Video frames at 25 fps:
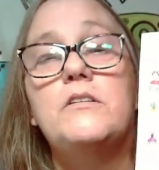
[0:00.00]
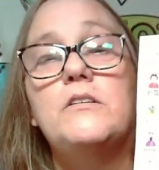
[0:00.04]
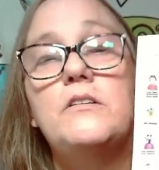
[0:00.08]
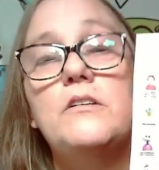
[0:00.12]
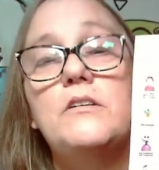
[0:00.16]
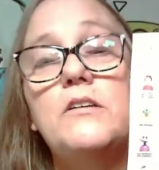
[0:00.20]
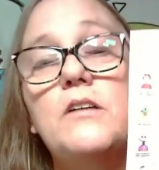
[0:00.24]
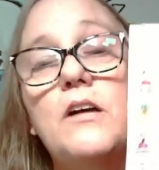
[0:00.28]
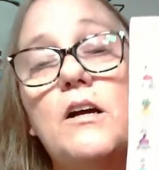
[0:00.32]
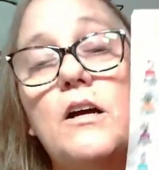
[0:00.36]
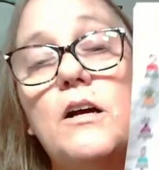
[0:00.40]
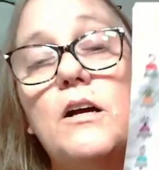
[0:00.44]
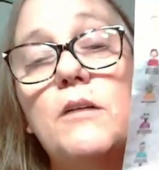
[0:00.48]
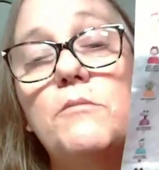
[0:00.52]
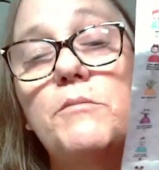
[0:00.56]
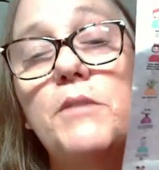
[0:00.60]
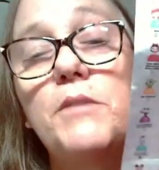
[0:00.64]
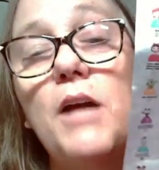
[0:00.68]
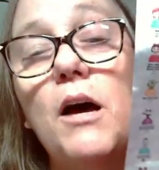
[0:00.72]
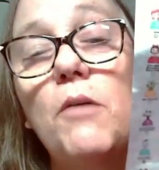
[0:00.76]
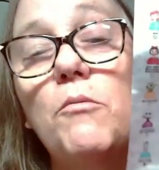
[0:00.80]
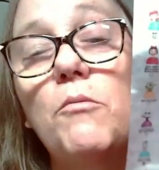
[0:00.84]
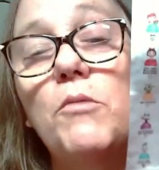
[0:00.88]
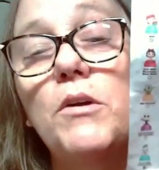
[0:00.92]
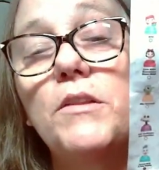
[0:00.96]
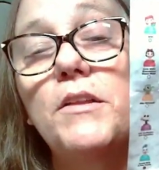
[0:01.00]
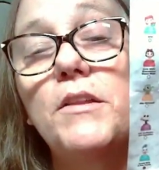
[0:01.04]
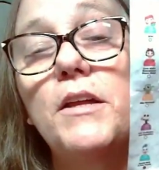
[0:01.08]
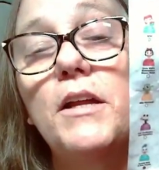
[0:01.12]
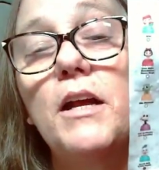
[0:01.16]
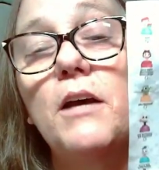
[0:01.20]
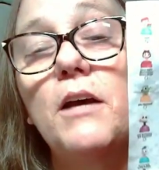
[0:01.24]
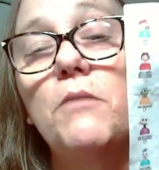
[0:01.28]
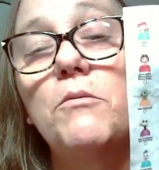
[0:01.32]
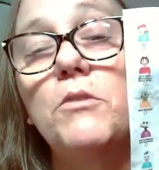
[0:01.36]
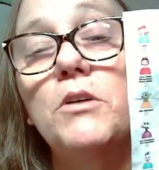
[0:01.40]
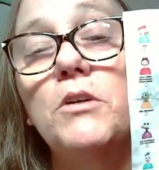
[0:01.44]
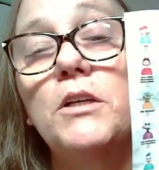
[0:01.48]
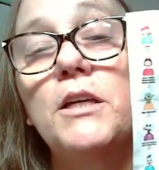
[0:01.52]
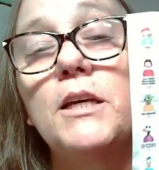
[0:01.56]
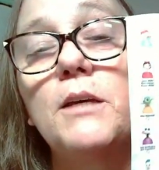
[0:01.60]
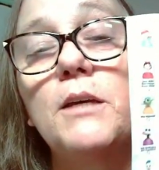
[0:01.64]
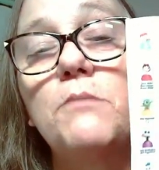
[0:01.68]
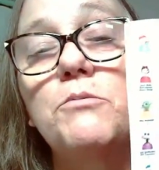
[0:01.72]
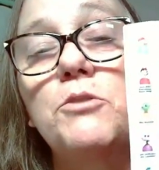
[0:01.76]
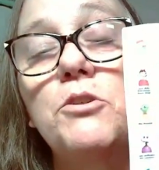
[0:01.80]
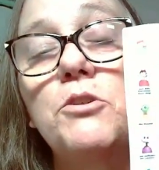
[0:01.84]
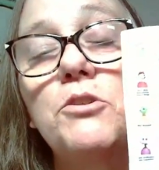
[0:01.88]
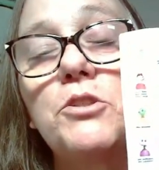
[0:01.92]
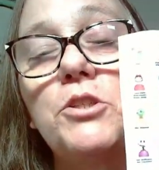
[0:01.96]
Um, not one that I will
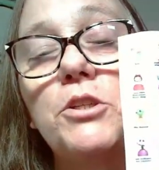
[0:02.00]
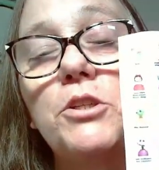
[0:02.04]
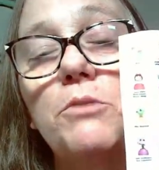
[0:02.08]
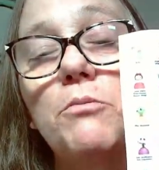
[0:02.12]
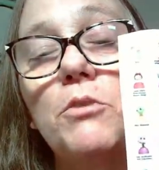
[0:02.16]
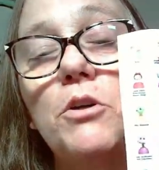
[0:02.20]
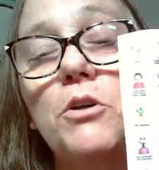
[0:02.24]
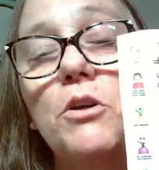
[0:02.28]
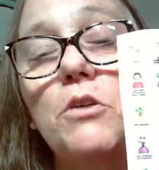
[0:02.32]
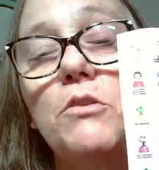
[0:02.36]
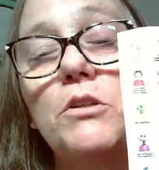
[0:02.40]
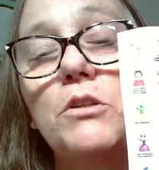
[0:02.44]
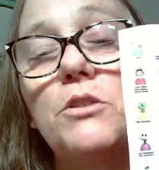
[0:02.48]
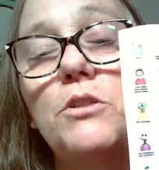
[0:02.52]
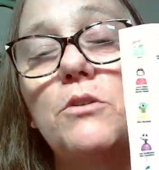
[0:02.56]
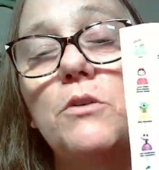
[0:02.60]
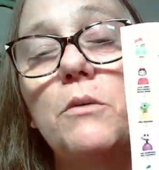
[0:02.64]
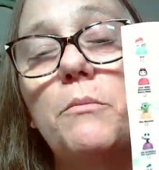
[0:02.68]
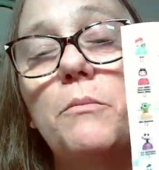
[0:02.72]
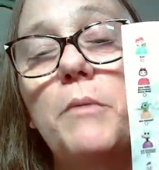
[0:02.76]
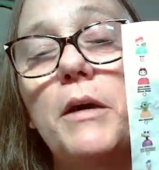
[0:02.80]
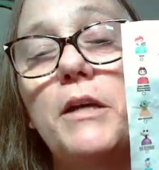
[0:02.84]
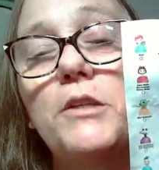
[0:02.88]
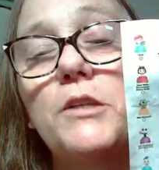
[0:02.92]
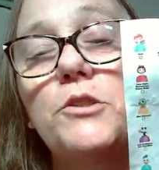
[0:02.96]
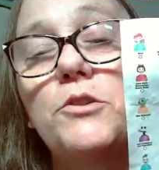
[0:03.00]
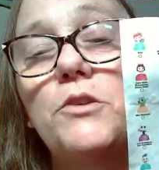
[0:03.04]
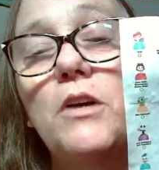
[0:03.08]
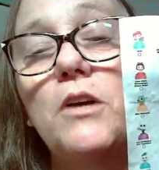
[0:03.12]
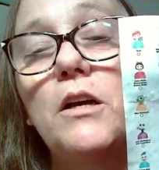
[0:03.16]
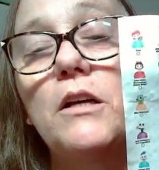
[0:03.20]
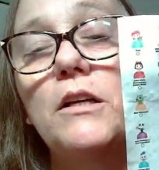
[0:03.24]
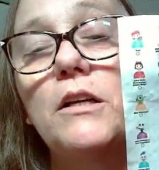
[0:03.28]
keep, so she will go into a Patreon